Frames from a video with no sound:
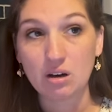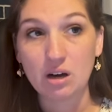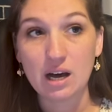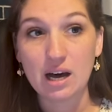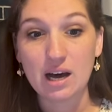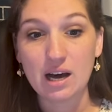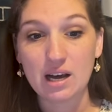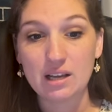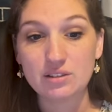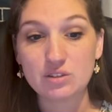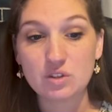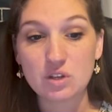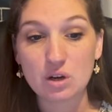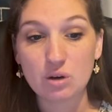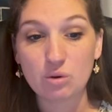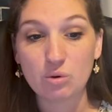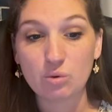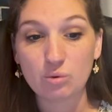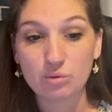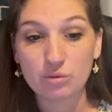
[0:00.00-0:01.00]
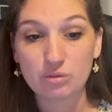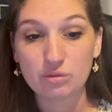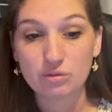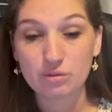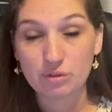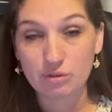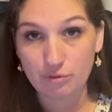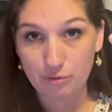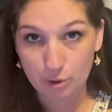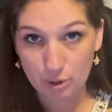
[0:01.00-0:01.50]
Uh, so
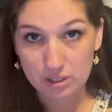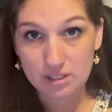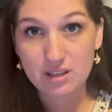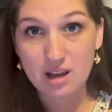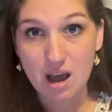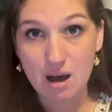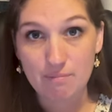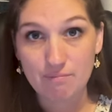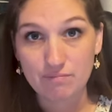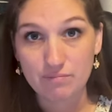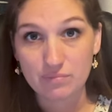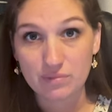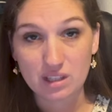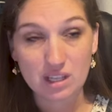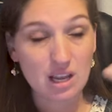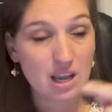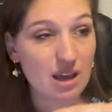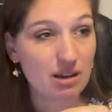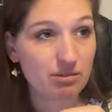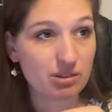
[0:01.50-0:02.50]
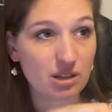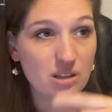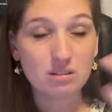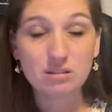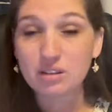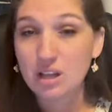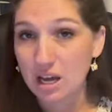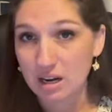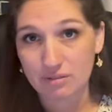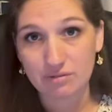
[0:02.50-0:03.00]
for some, I'm gonna have a
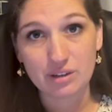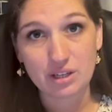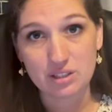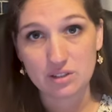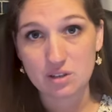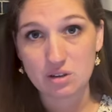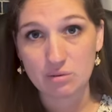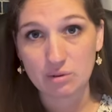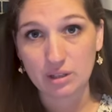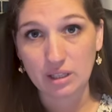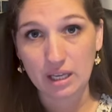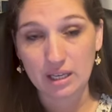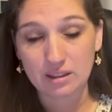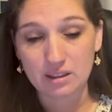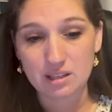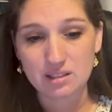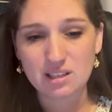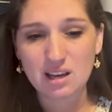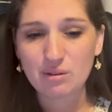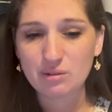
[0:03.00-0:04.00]
lot of friends who are like this.